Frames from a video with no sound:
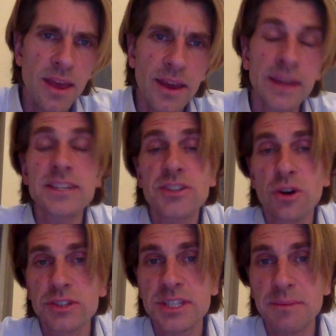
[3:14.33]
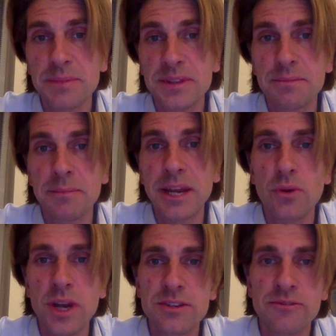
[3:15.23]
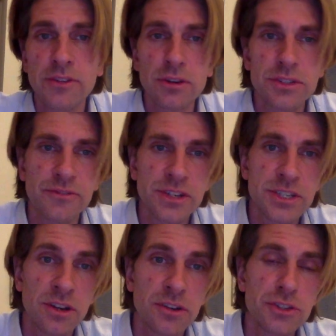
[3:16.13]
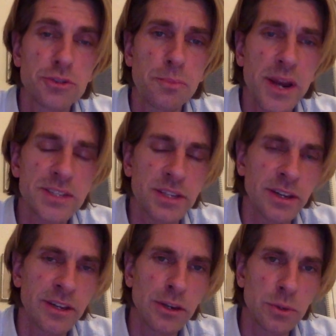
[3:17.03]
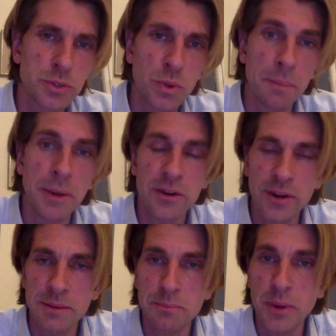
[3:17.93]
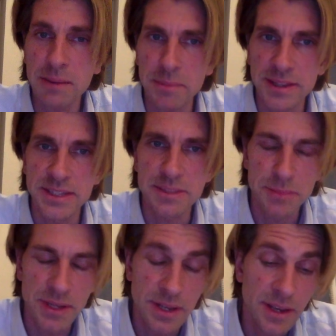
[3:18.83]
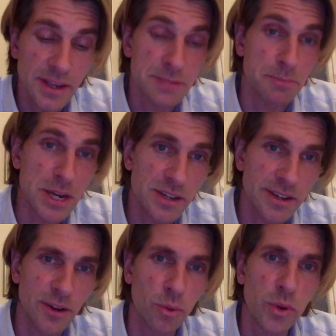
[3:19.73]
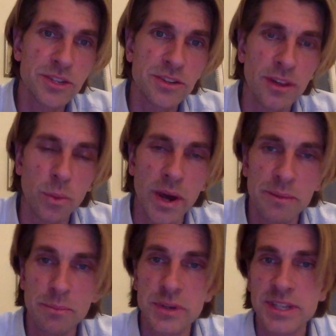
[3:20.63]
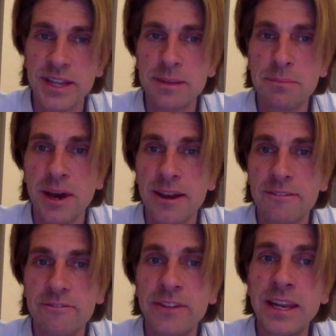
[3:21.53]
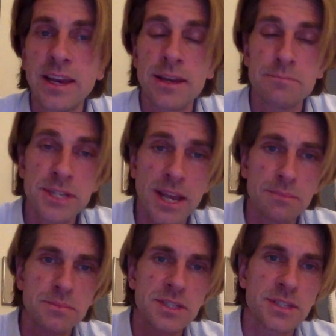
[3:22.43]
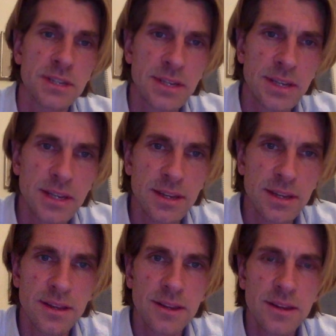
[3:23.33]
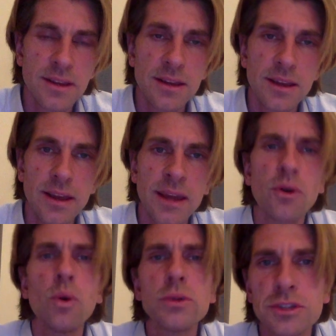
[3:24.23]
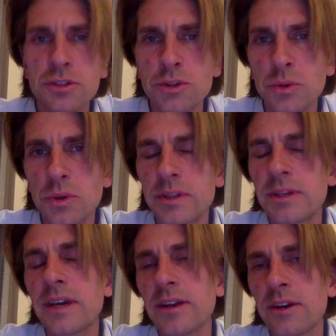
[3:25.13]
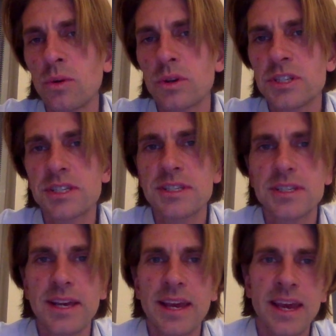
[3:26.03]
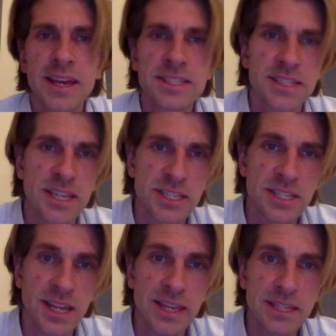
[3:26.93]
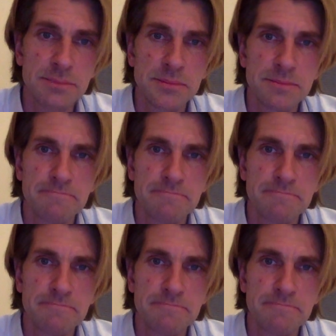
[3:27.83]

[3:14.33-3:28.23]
In this concept, many Russian philosophers are surprisingly close to American pragmatism, especially the original one presented by William James, and also to Kierkegaard's existentialism,